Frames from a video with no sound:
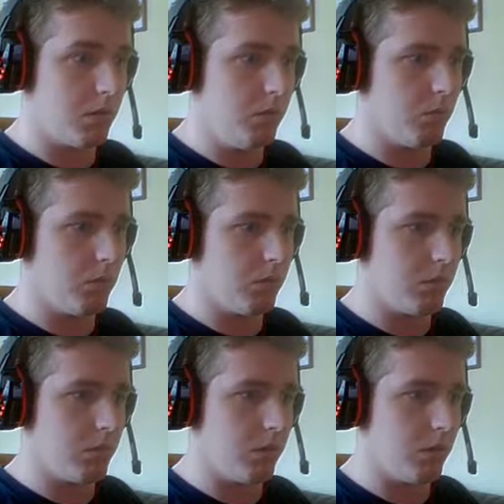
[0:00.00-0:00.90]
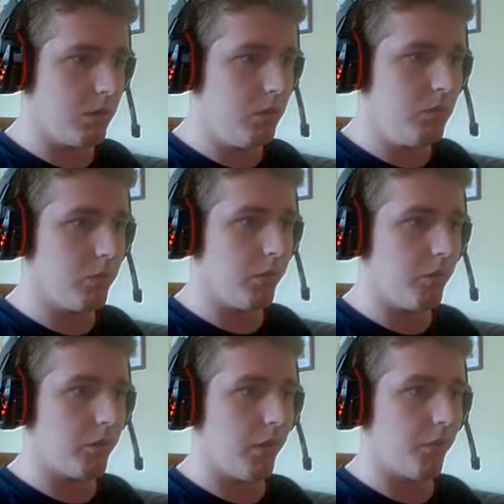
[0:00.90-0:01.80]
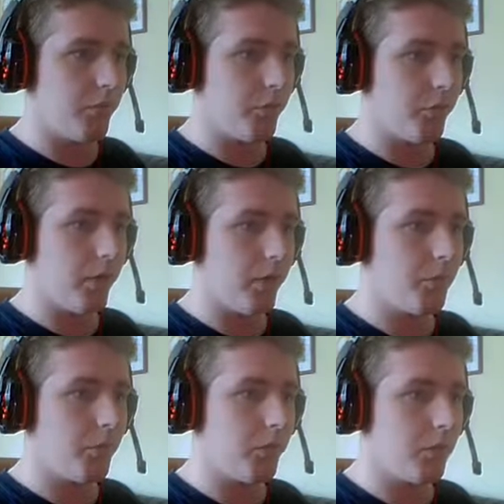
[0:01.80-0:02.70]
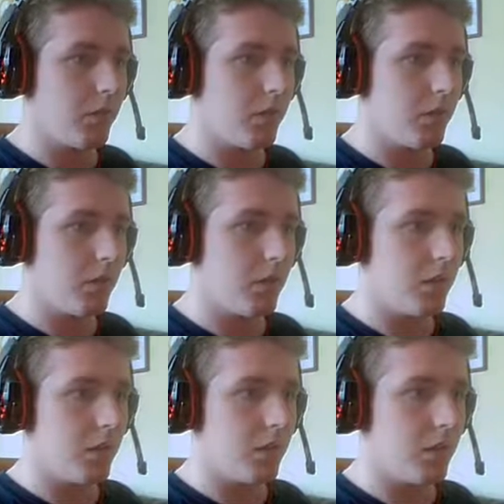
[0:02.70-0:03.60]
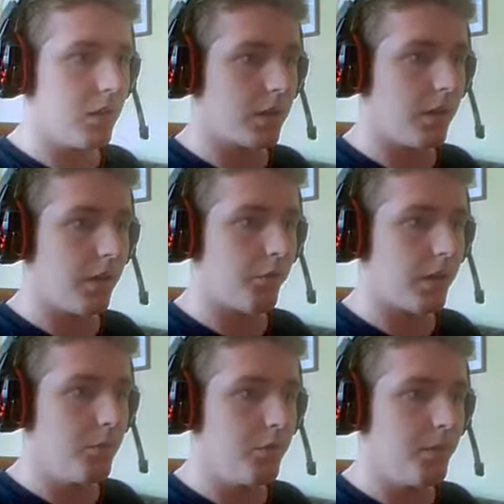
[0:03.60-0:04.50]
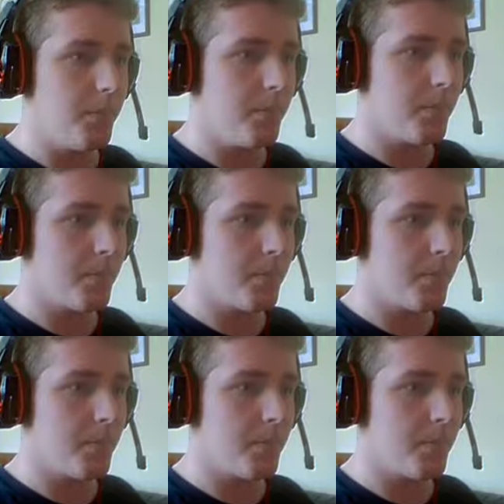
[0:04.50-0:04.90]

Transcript: oh, oh, those are nice footsteps. Okay, let's get moving.